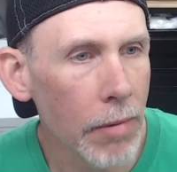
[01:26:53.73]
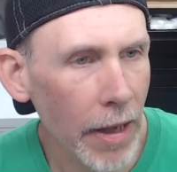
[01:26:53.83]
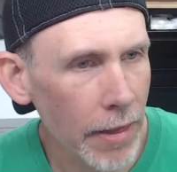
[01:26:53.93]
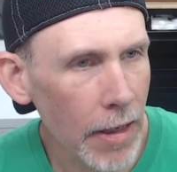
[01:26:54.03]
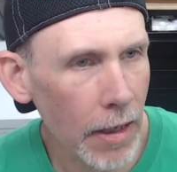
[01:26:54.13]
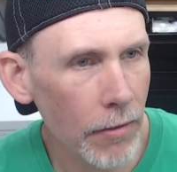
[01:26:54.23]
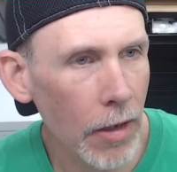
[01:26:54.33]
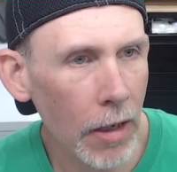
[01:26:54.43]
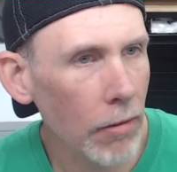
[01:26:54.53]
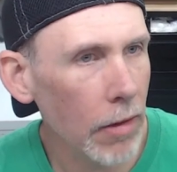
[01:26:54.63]
but I think it
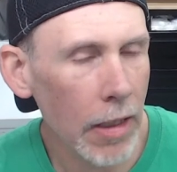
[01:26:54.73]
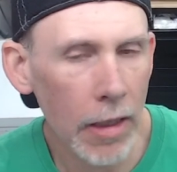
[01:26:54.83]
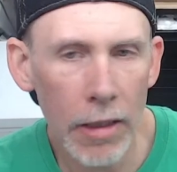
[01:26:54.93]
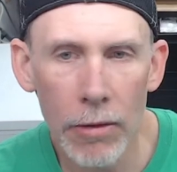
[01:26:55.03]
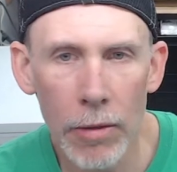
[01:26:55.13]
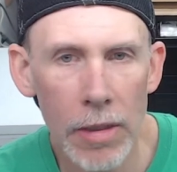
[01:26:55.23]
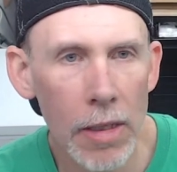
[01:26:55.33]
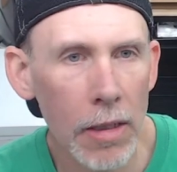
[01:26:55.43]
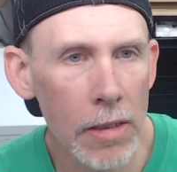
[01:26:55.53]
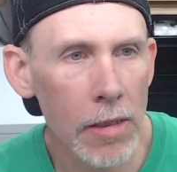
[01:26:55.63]
re I don't think I need to
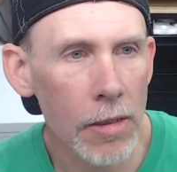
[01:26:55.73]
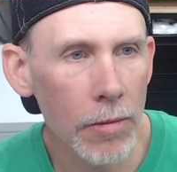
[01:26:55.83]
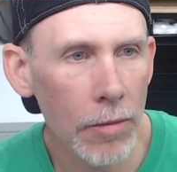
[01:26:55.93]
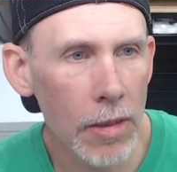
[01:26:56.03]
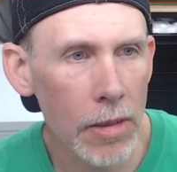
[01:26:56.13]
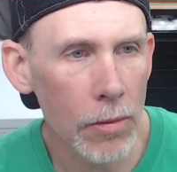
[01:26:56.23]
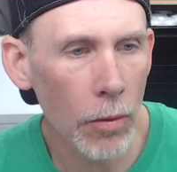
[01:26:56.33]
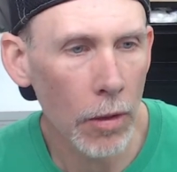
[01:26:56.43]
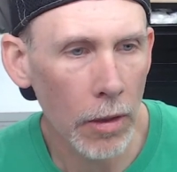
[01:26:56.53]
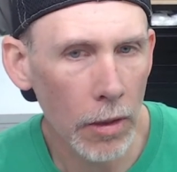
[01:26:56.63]
reset the system.
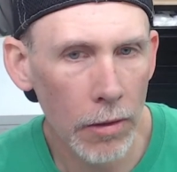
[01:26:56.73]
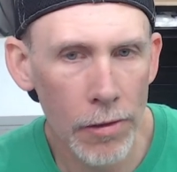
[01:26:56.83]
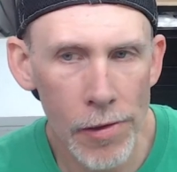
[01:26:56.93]
It's working.